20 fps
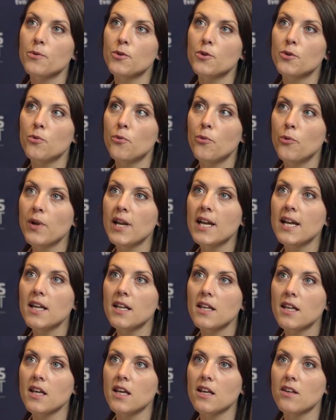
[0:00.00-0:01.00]
you really
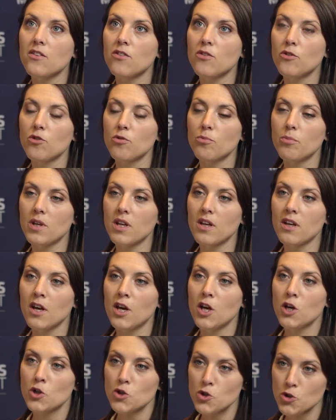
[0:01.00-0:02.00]
need to be
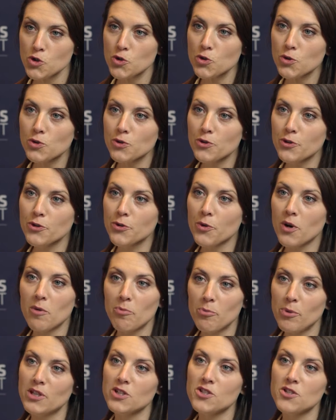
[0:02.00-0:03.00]
sure you are
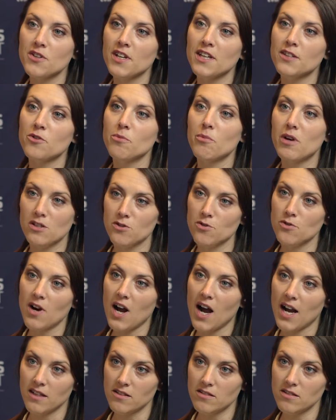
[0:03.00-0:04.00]
passionate about your
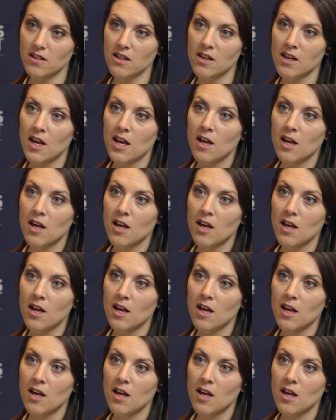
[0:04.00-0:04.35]
idea